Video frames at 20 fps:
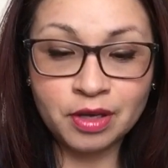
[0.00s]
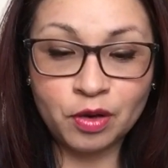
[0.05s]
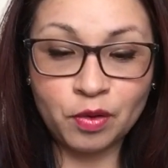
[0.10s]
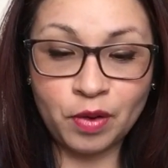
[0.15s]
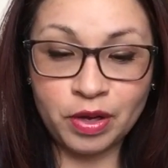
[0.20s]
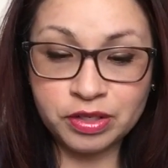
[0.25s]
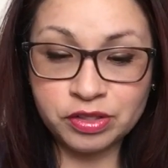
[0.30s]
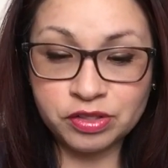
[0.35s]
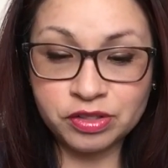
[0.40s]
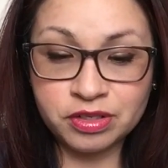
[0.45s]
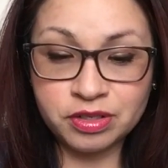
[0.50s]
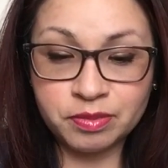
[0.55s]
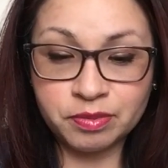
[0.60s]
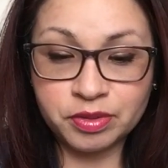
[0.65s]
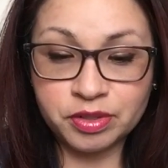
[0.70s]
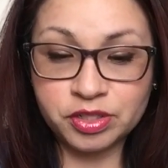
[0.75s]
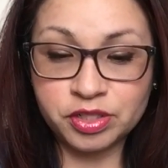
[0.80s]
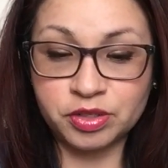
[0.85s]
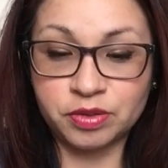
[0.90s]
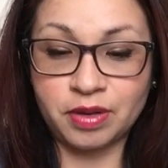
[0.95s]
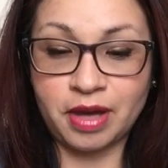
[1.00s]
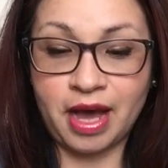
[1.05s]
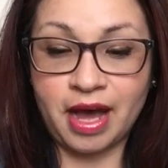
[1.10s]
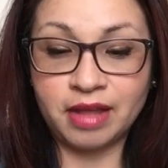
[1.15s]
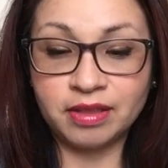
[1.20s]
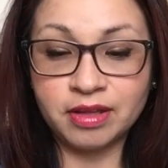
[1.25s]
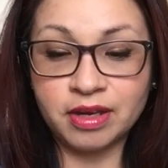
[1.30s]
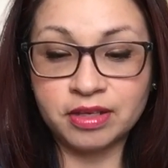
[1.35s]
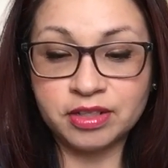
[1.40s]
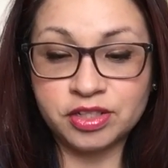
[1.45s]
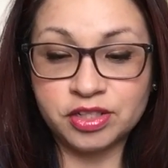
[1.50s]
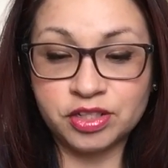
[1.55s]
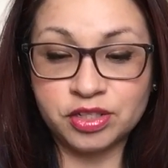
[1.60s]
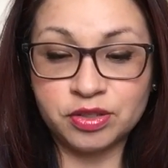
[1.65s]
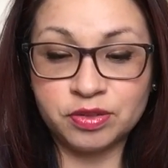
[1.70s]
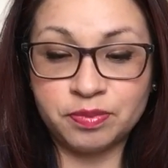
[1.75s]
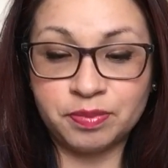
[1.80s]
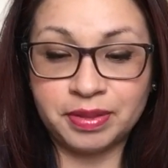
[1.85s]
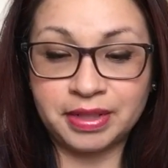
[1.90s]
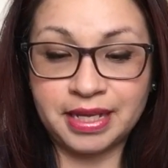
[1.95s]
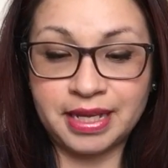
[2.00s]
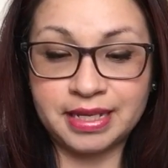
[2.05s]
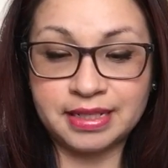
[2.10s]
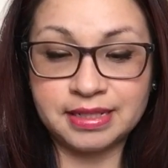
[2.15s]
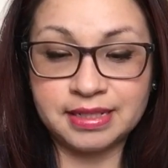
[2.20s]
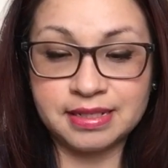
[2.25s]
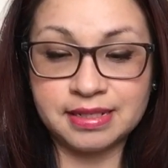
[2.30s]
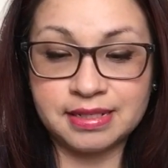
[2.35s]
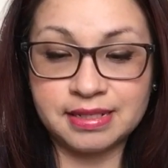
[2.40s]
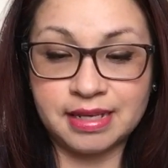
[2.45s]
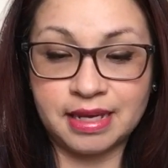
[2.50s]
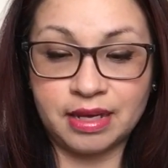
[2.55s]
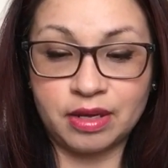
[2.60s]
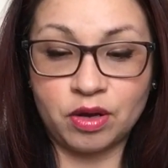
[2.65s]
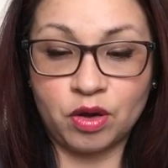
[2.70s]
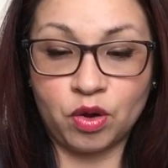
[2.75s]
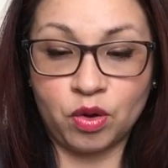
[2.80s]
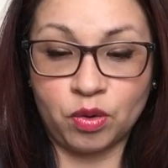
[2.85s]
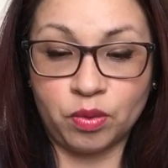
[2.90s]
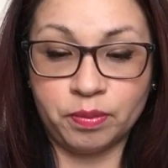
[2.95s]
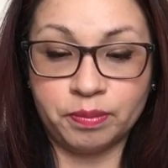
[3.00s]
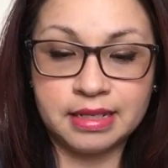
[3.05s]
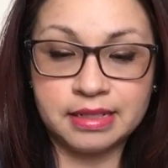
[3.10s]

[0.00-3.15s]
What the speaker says: Question number two, how long do you plan to stay home?